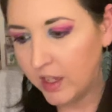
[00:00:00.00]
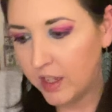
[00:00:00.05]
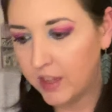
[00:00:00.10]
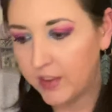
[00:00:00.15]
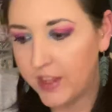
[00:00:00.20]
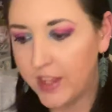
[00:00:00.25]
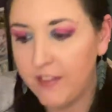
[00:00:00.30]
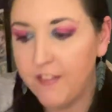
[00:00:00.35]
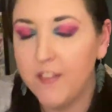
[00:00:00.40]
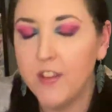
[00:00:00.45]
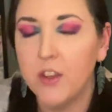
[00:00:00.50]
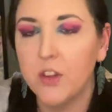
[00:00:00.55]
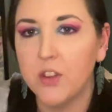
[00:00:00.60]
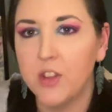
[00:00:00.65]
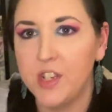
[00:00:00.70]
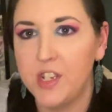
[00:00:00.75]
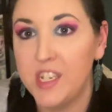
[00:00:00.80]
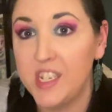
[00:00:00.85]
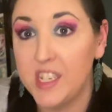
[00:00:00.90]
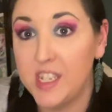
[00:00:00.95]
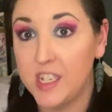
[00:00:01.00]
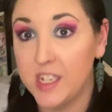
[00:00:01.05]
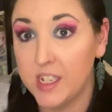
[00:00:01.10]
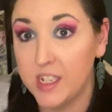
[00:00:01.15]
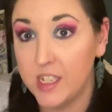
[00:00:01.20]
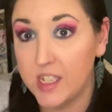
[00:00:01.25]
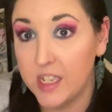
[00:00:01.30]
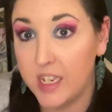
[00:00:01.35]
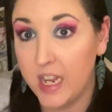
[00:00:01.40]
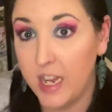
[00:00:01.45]
they feel the
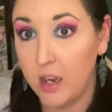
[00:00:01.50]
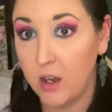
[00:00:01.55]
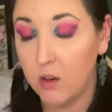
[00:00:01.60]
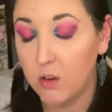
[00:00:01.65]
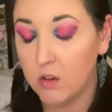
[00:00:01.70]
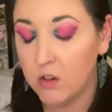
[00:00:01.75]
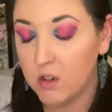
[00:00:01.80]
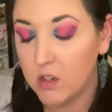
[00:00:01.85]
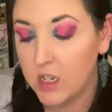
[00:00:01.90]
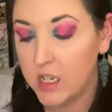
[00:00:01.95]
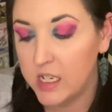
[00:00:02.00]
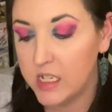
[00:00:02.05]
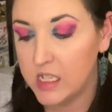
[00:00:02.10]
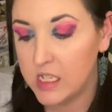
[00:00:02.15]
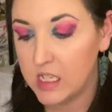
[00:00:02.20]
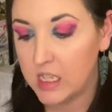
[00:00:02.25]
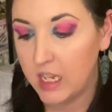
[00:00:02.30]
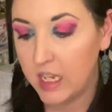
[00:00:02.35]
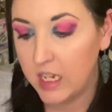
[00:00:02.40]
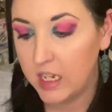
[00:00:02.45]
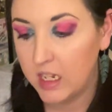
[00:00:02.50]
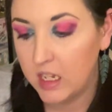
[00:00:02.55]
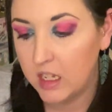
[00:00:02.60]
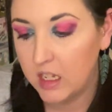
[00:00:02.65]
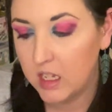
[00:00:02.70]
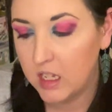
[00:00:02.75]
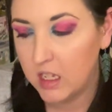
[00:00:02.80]
distance now. It's like